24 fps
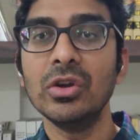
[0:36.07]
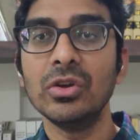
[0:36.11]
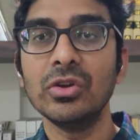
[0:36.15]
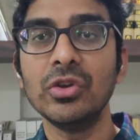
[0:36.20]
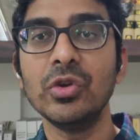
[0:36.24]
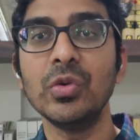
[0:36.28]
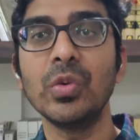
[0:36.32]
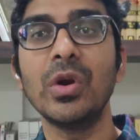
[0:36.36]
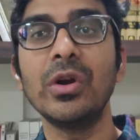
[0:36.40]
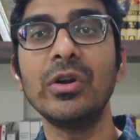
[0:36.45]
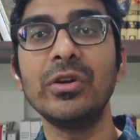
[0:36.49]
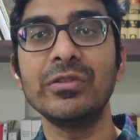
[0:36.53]

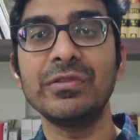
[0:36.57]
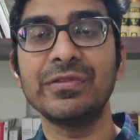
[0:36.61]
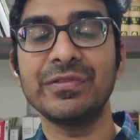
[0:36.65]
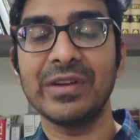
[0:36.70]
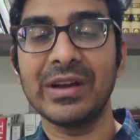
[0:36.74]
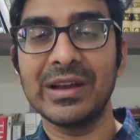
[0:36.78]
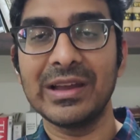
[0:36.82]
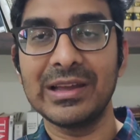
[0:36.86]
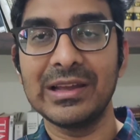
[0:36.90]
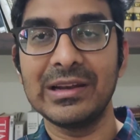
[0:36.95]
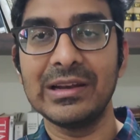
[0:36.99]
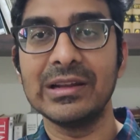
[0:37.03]
You want to
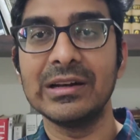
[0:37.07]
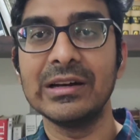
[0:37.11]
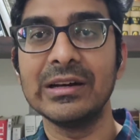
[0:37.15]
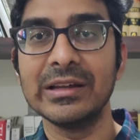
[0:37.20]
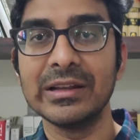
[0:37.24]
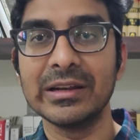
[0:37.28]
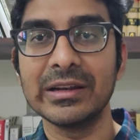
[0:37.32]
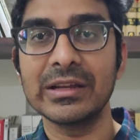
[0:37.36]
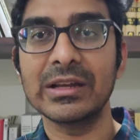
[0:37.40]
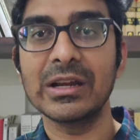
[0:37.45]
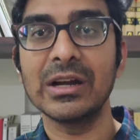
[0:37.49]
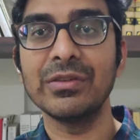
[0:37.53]
file a
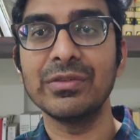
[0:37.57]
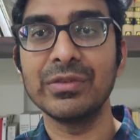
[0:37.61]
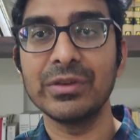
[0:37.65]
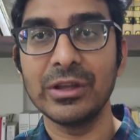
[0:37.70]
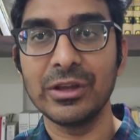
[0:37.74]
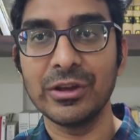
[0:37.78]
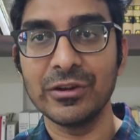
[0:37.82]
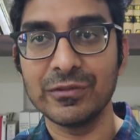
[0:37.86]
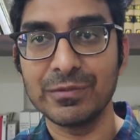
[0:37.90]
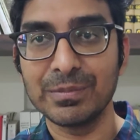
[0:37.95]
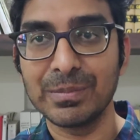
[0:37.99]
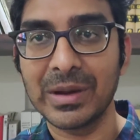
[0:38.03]

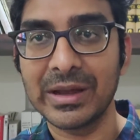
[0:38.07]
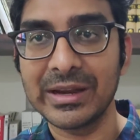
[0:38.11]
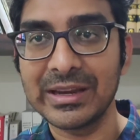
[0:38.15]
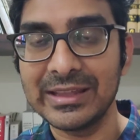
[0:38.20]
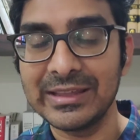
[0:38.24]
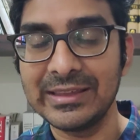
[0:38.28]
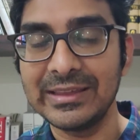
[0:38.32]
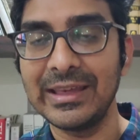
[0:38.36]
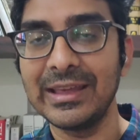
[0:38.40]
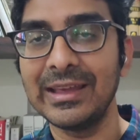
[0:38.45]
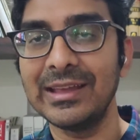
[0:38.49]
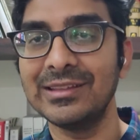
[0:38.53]
recovery of
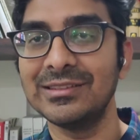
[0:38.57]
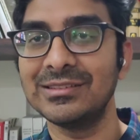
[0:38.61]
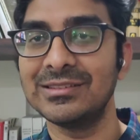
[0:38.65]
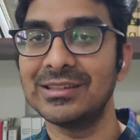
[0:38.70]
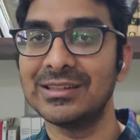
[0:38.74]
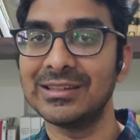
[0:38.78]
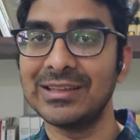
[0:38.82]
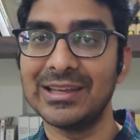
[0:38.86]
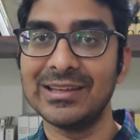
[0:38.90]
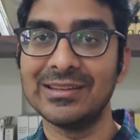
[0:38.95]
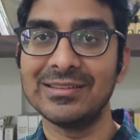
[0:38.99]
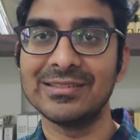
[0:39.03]
money case
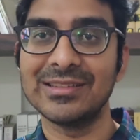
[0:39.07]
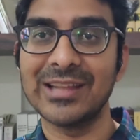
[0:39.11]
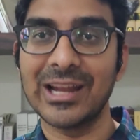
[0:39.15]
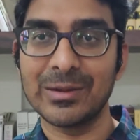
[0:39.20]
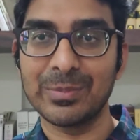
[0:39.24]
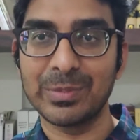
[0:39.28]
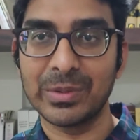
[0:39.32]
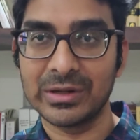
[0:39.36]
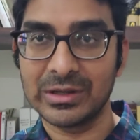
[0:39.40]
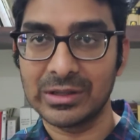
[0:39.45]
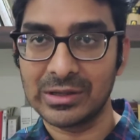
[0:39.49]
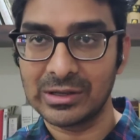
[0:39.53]
against
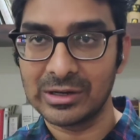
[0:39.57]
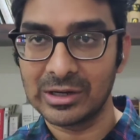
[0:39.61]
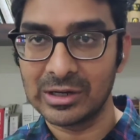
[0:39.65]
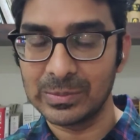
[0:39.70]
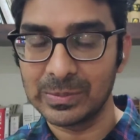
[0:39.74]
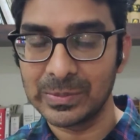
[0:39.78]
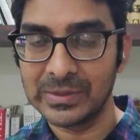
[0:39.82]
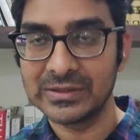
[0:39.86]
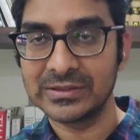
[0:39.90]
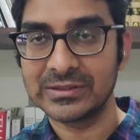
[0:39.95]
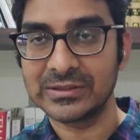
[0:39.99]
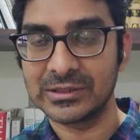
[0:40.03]
that particular
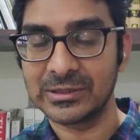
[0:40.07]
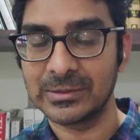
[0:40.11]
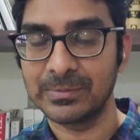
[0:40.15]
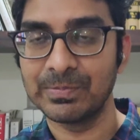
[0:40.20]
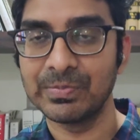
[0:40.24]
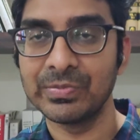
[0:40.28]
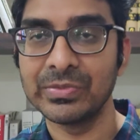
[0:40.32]
person.